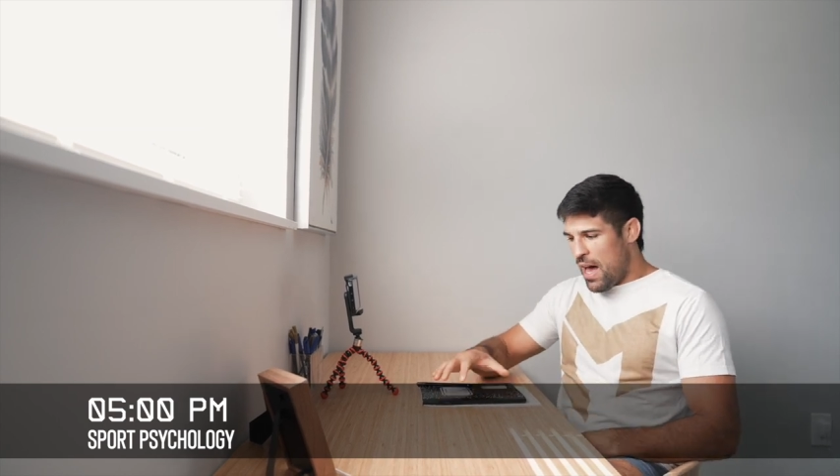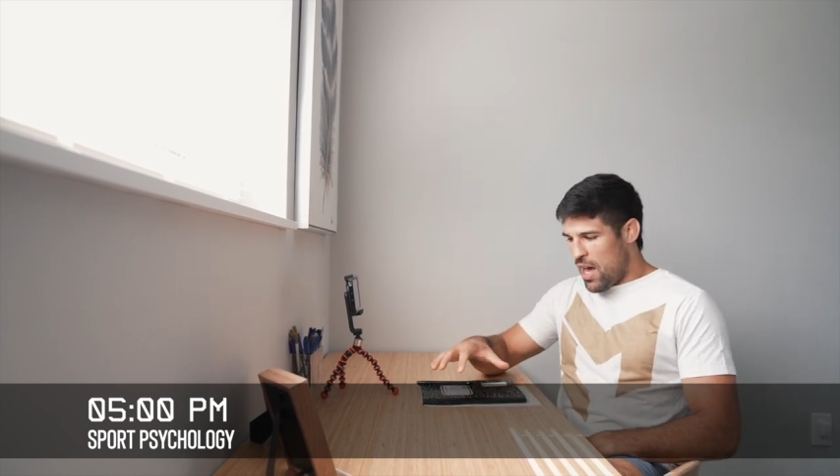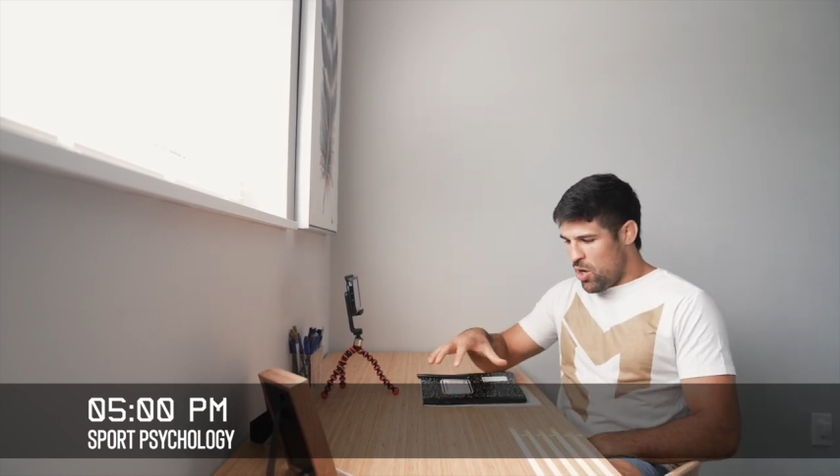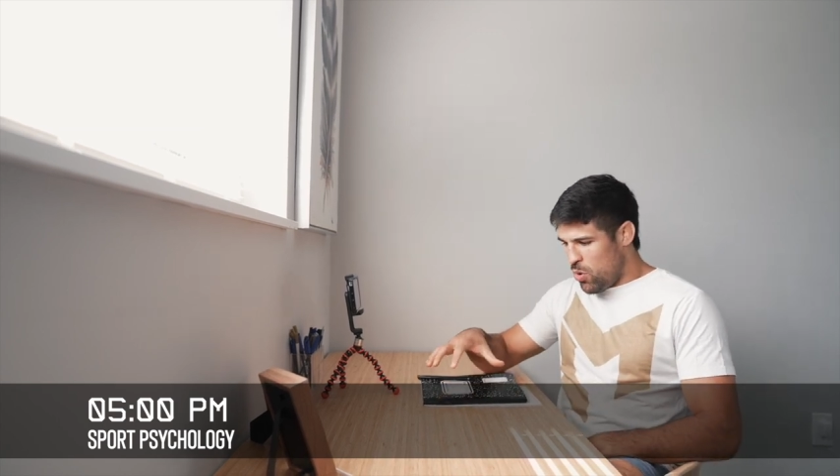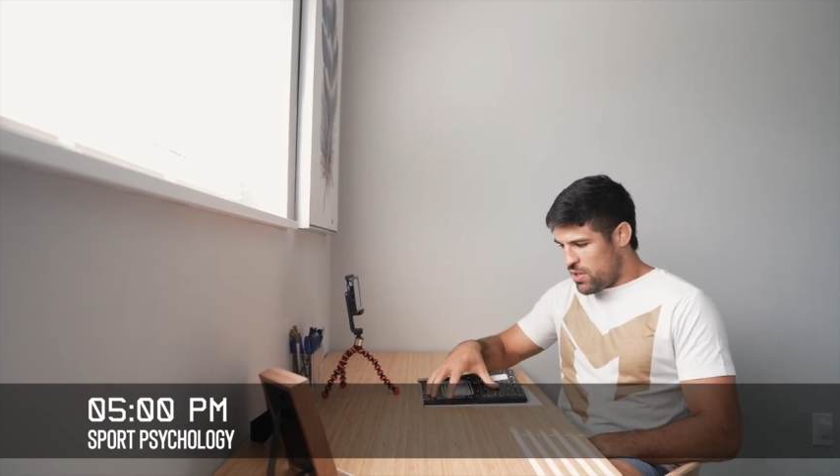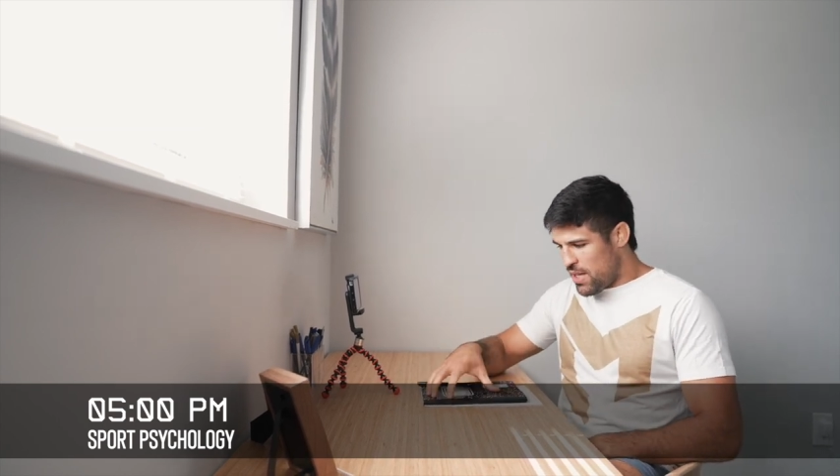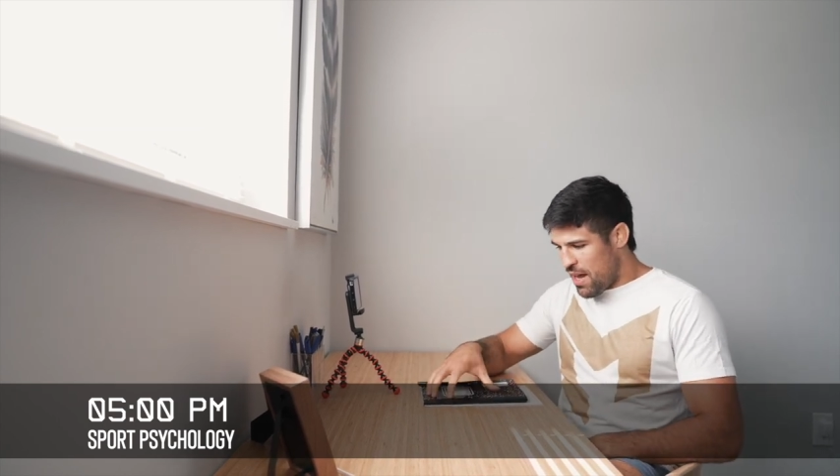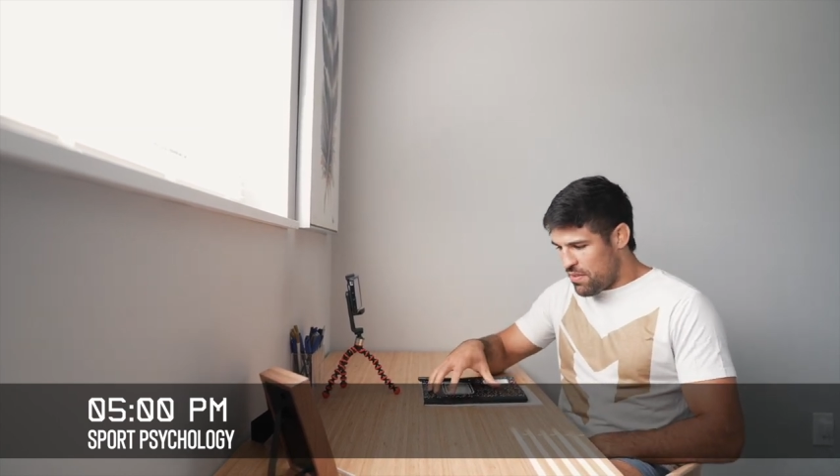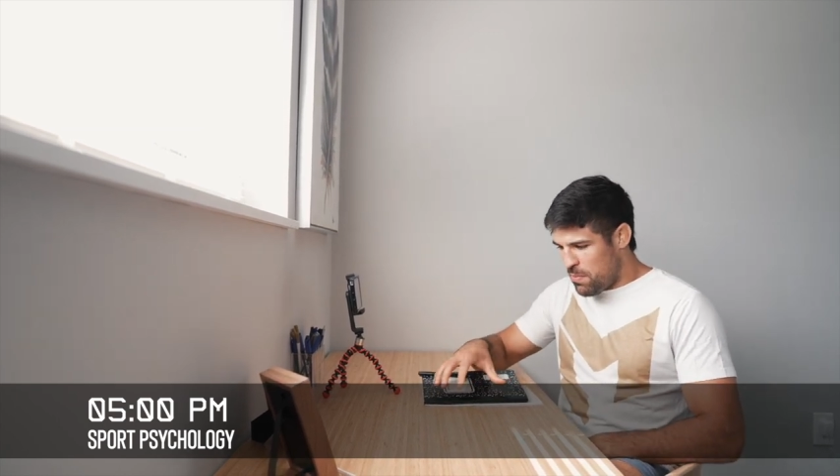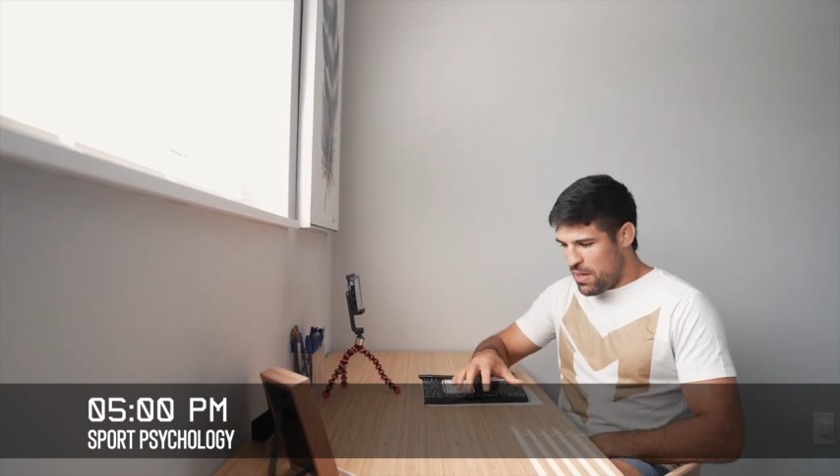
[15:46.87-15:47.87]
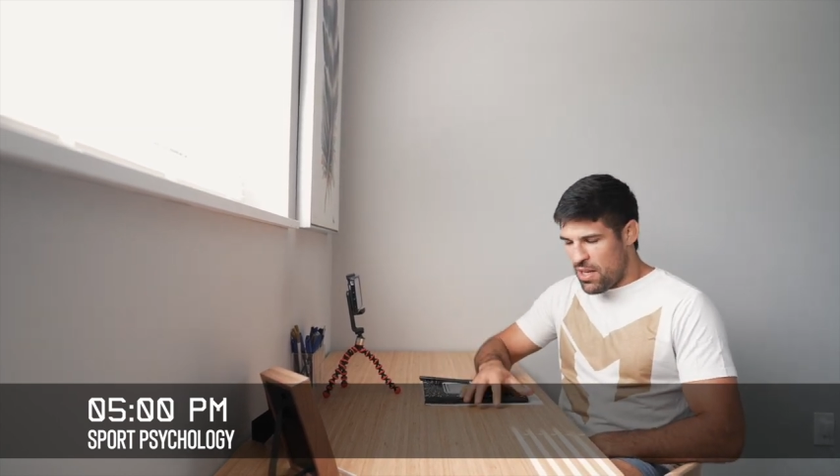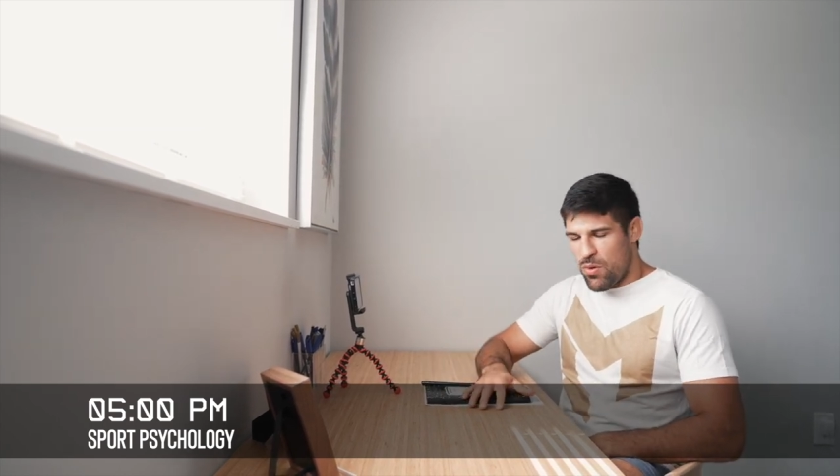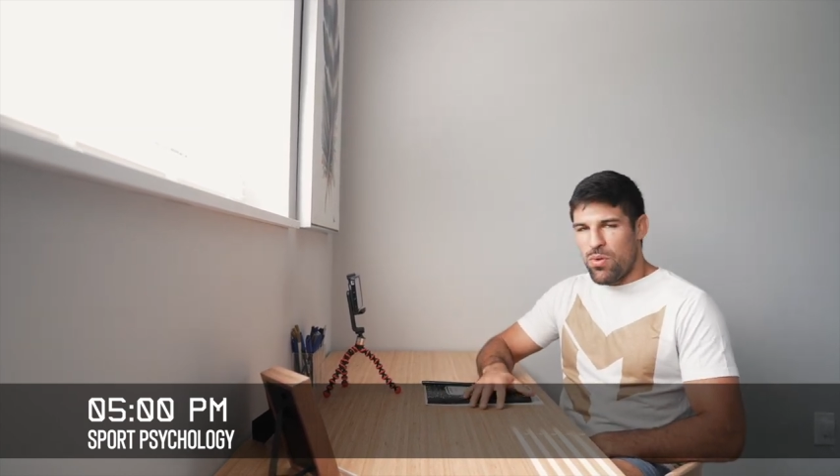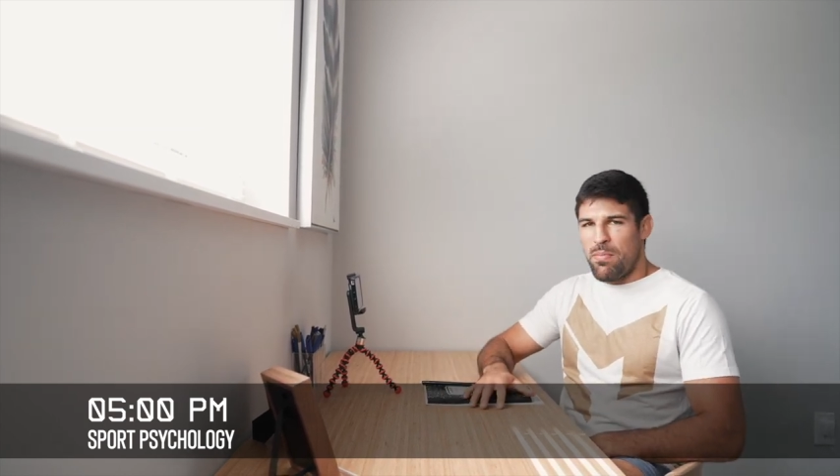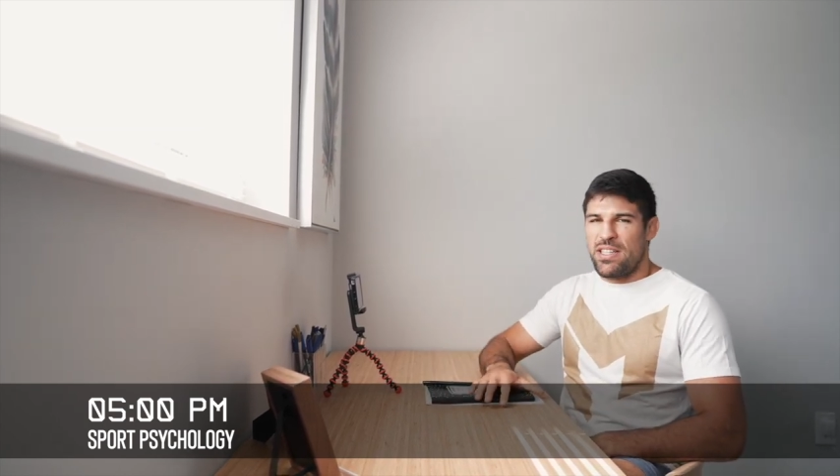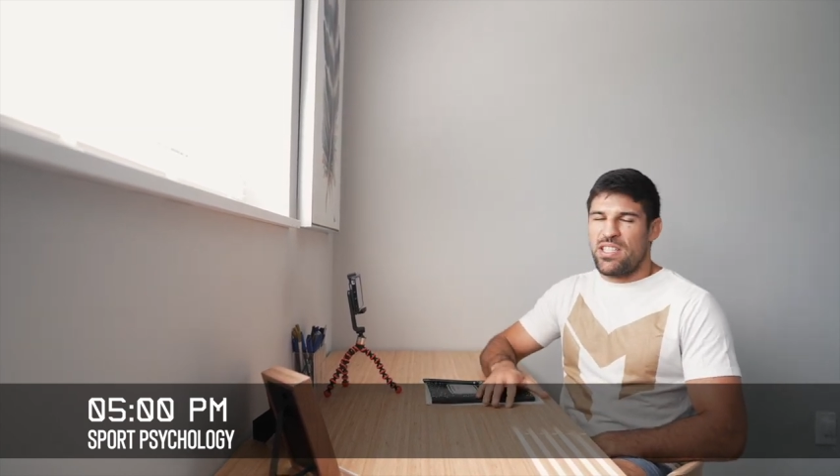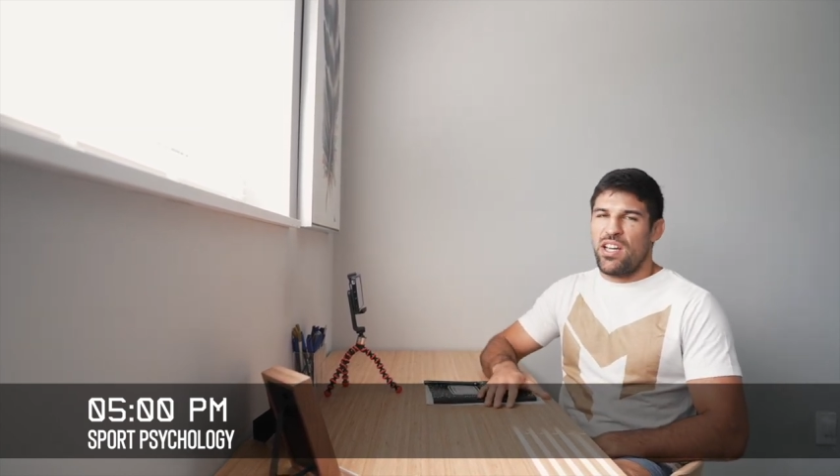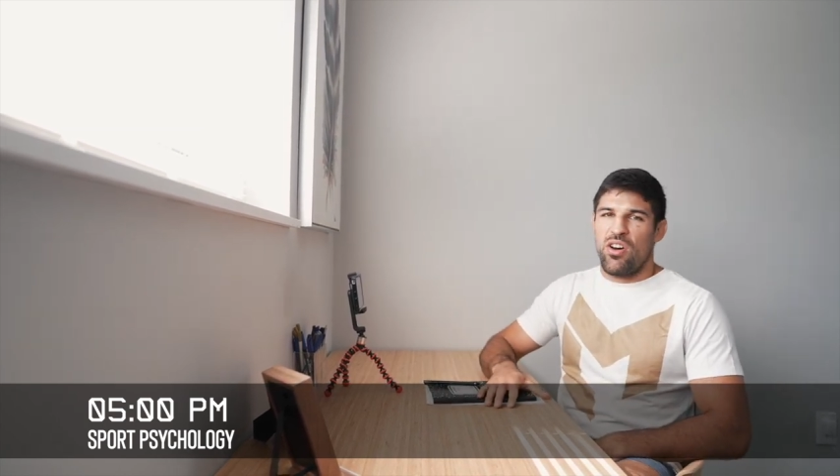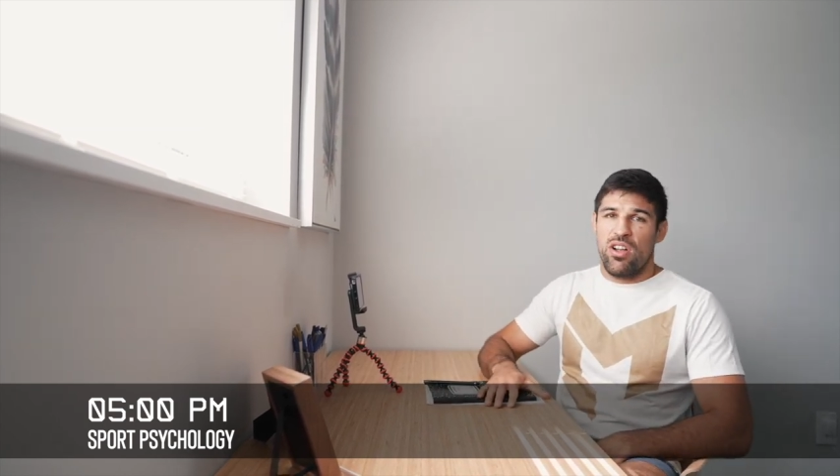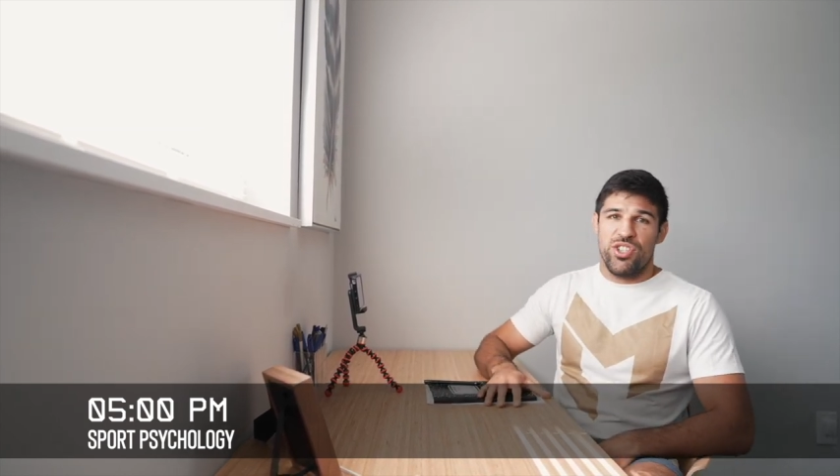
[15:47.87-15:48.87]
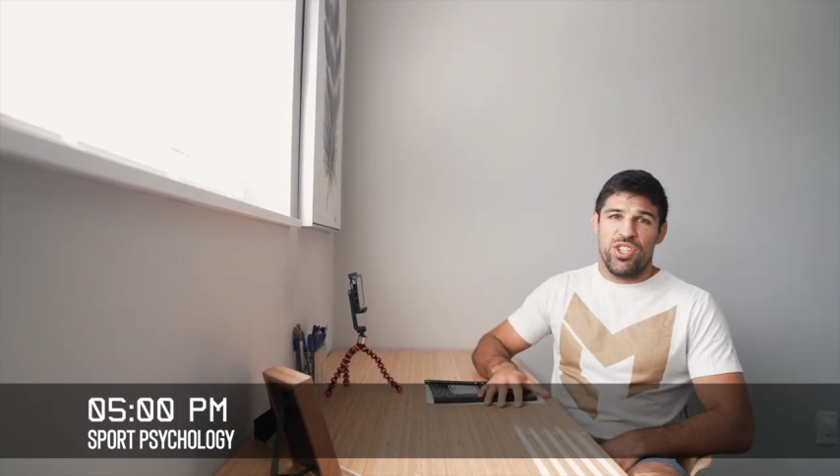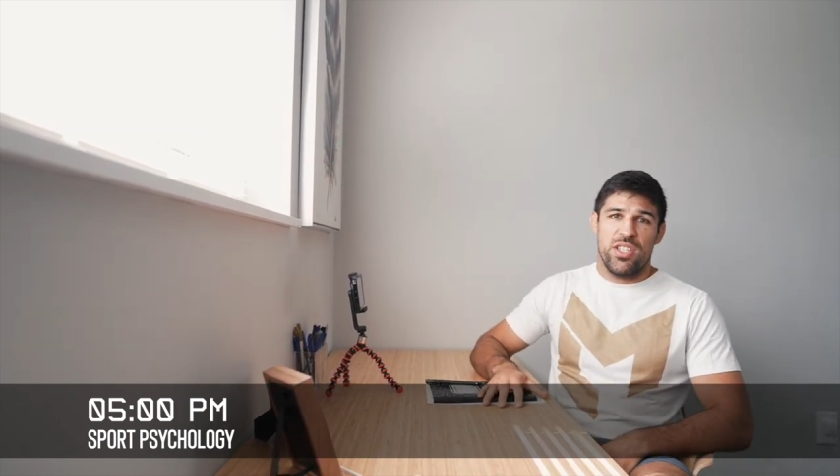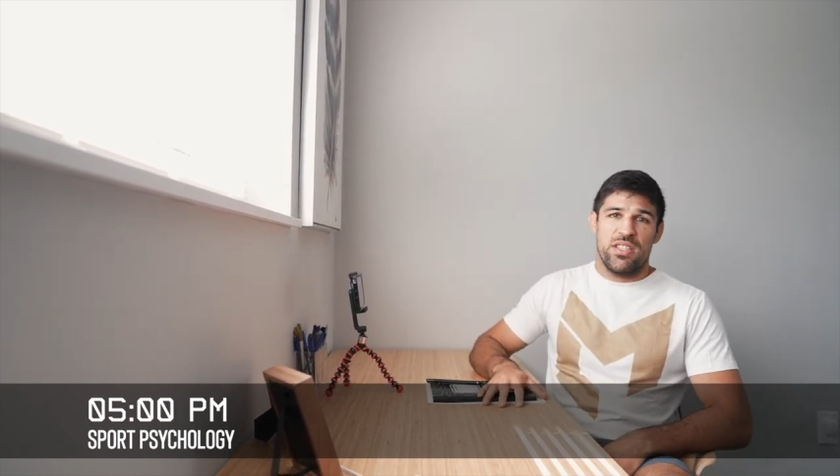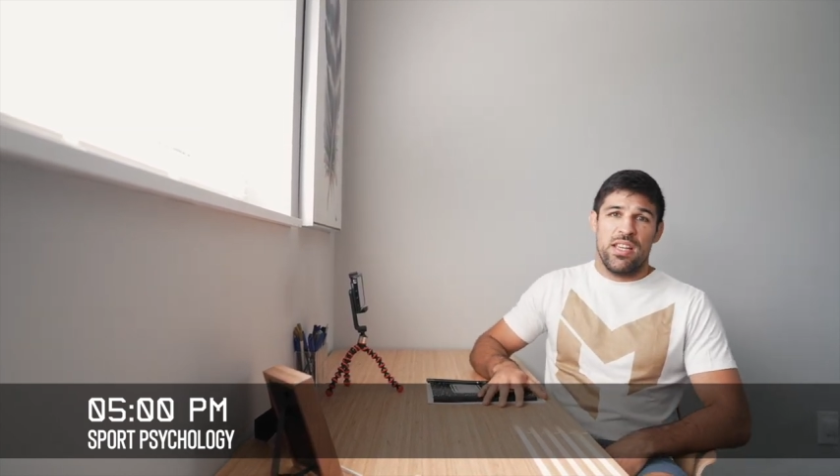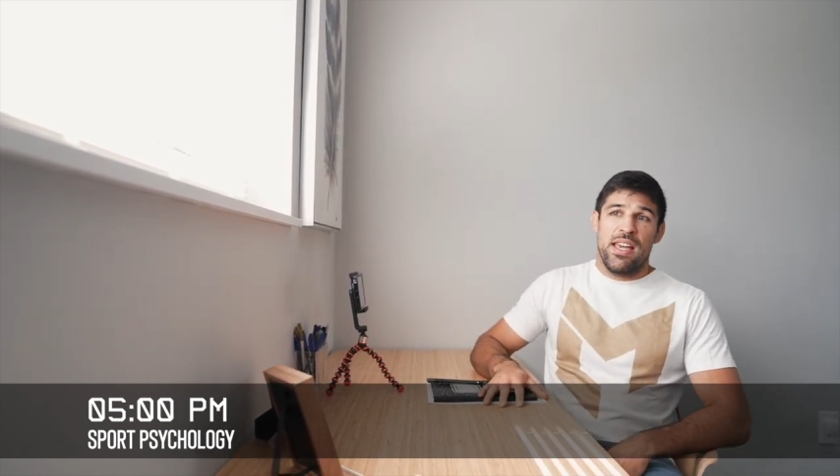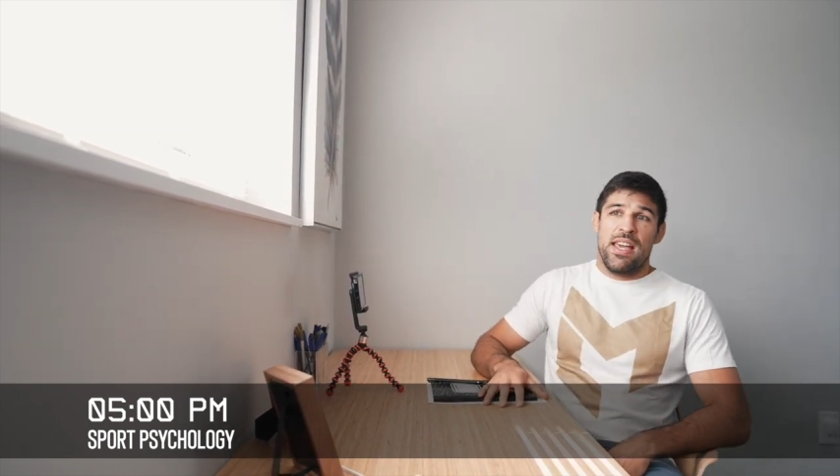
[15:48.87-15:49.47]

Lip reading: I always have the meeting with my psychologist.